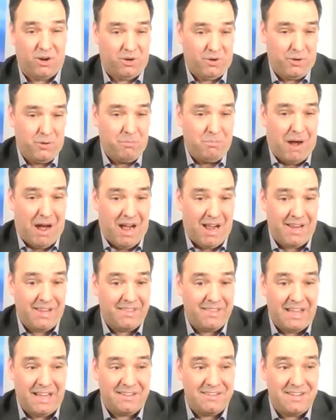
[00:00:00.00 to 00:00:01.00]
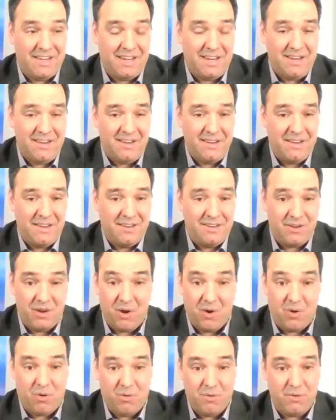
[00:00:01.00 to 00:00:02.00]
Are you buying that day?
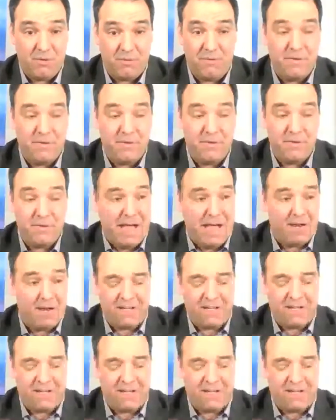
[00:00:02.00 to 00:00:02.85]
No, you feel bad, right?